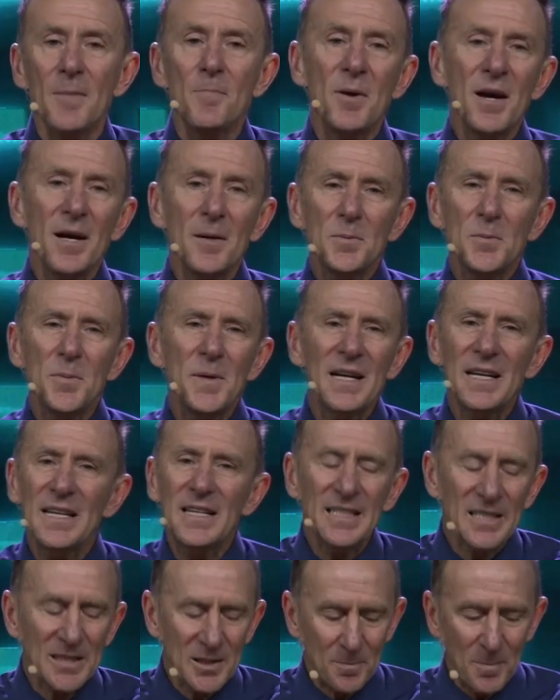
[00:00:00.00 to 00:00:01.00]
And perhaps we
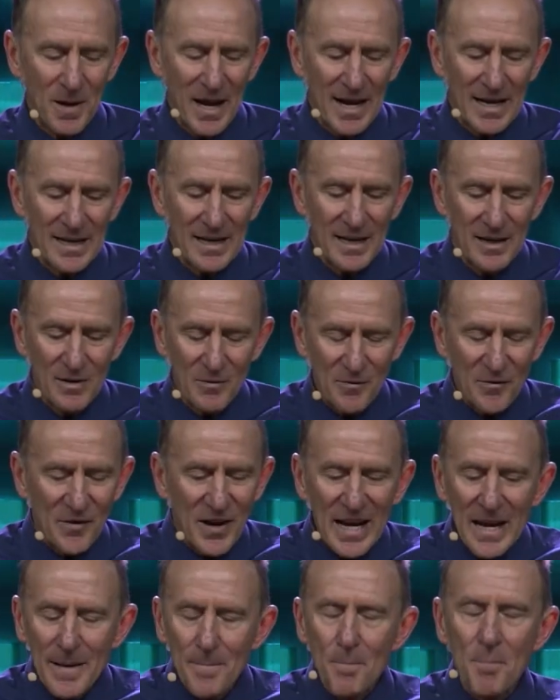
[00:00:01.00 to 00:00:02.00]
can explain it
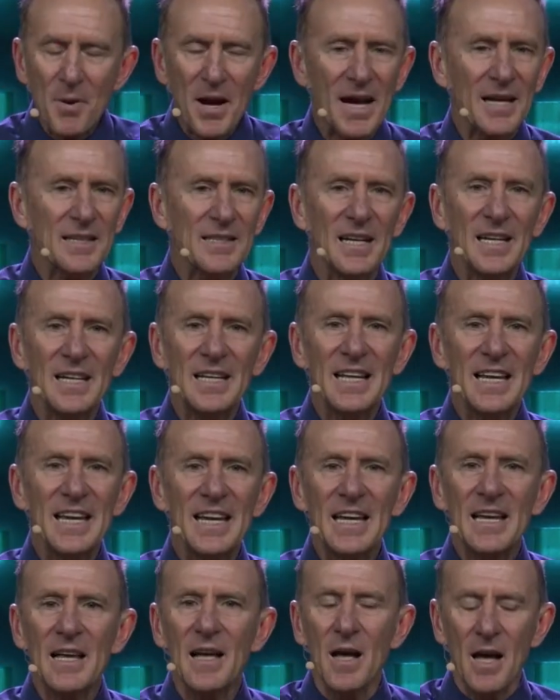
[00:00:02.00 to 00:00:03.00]
very
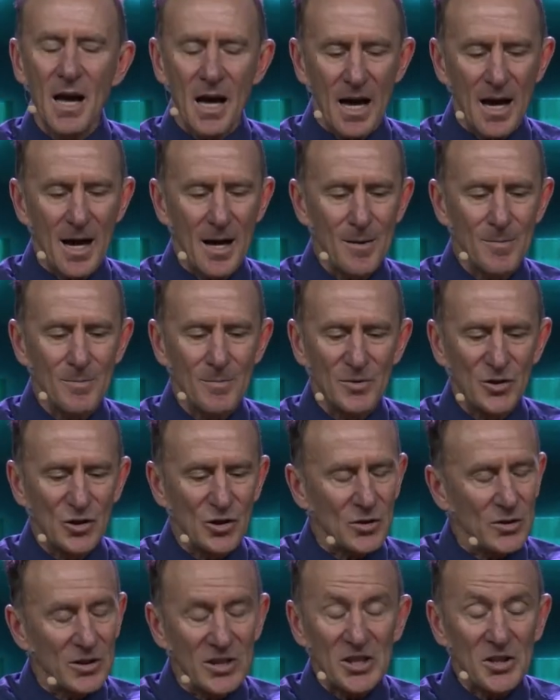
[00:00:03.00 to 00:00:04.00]
practically um,
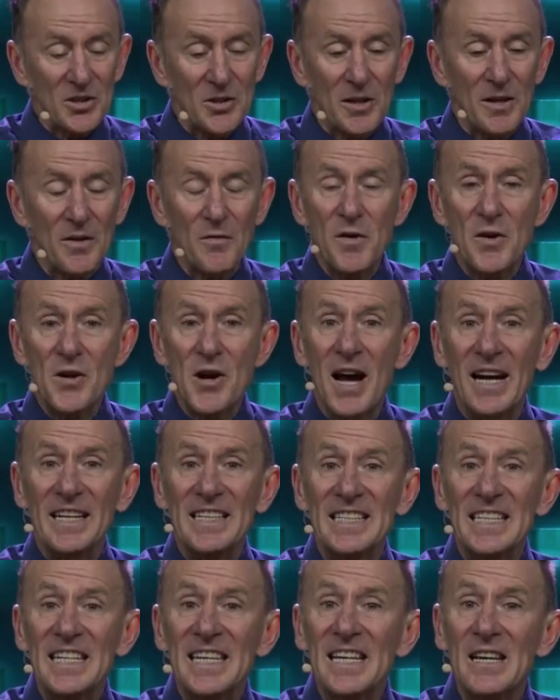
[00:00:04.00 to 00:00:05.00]
just to give you an
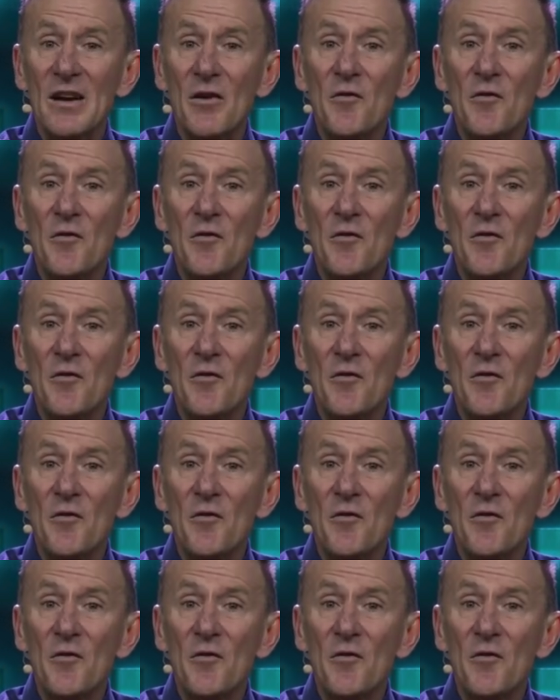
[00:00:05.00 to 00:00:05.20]
idea